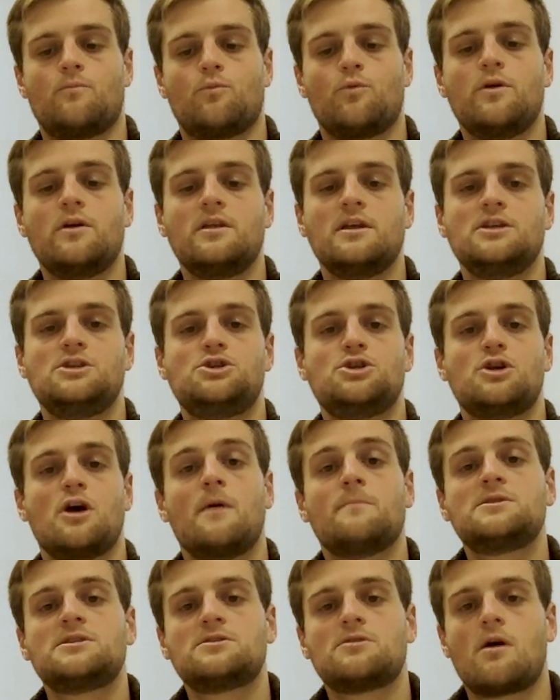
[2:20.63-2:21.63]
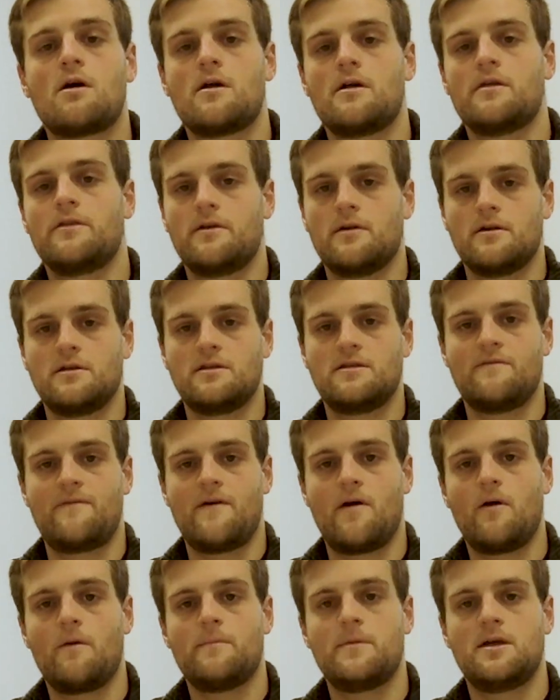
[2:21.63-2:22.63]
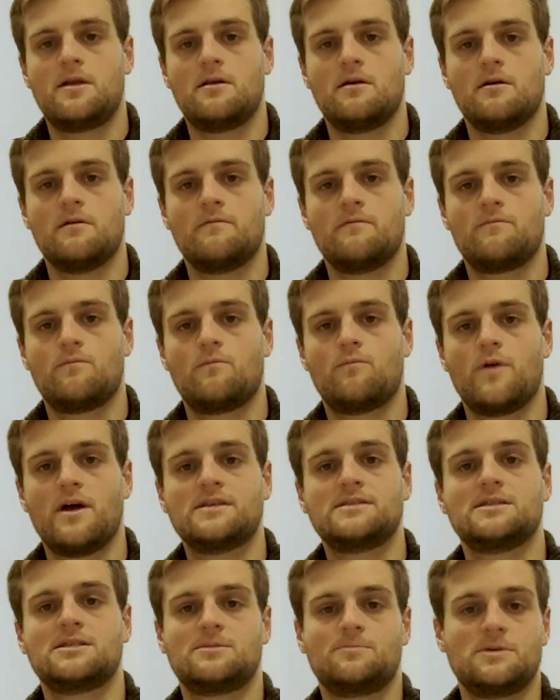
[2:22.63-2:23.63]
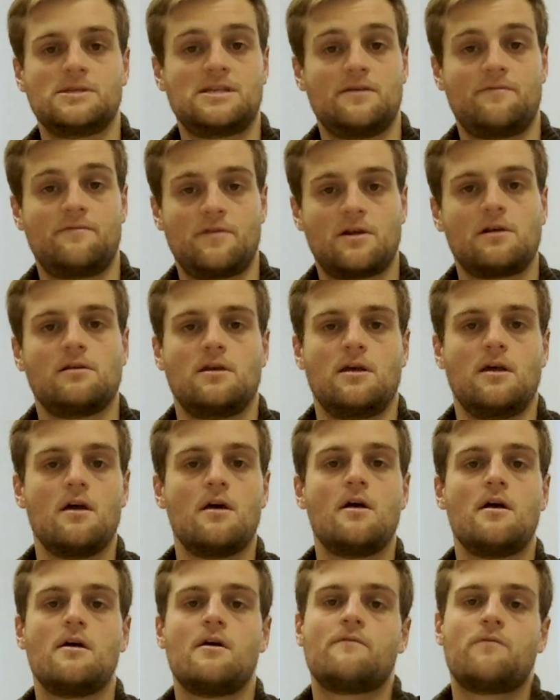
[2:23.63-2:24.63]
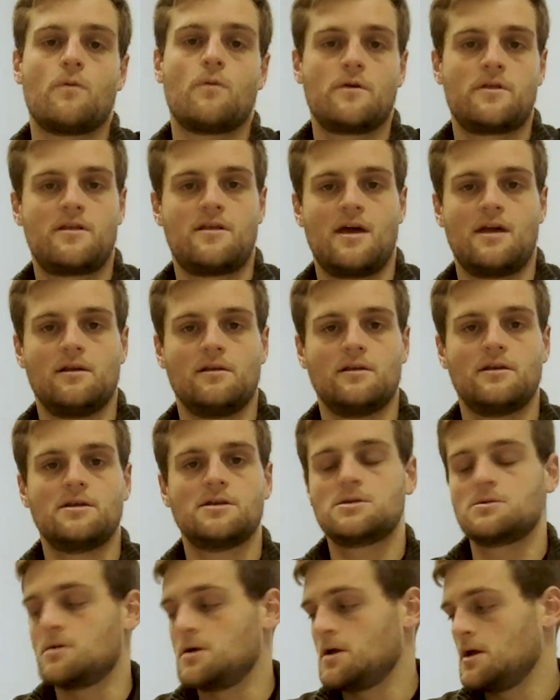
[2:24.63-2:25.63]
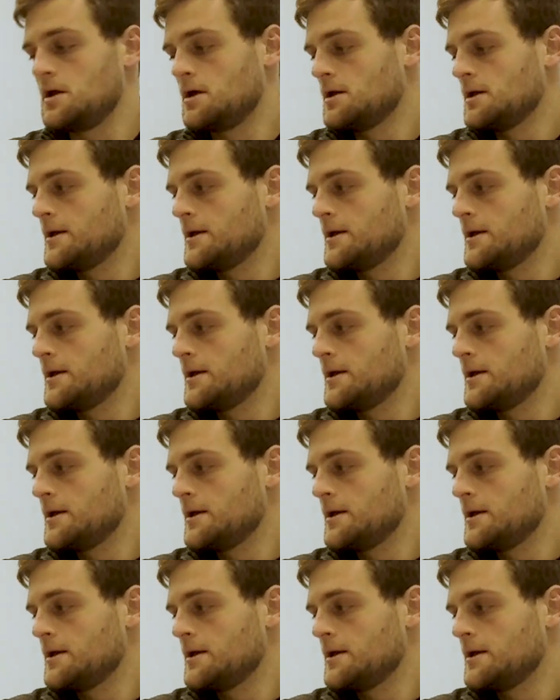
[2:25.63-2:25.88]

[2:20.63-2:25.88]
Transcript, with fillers: really jumpstart the development of resin specifically for the dental industry.